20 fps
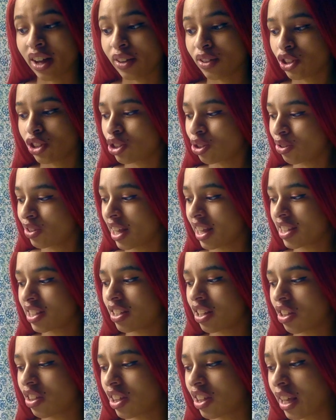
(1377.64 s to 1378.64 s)
So that's
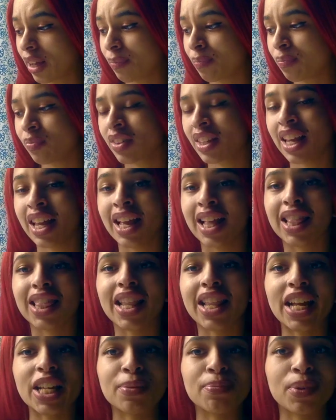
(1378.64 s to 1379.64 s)
another thing.
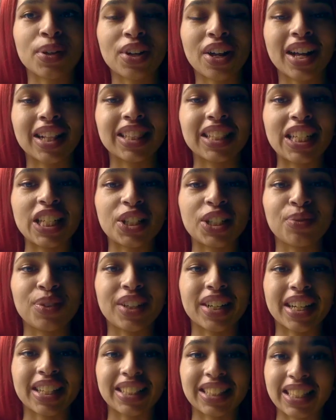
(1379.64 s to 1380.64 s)
Last but not least, we
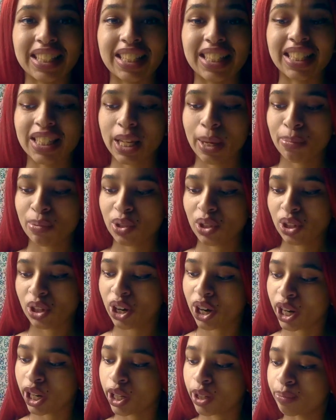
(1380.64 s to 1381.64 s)
got the Deception
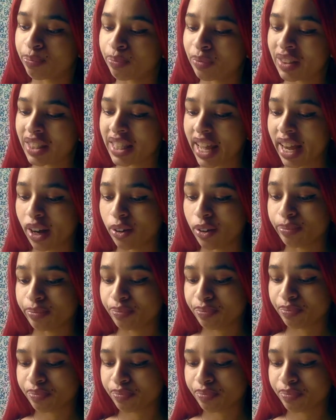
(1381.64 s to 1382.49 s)
card. Now,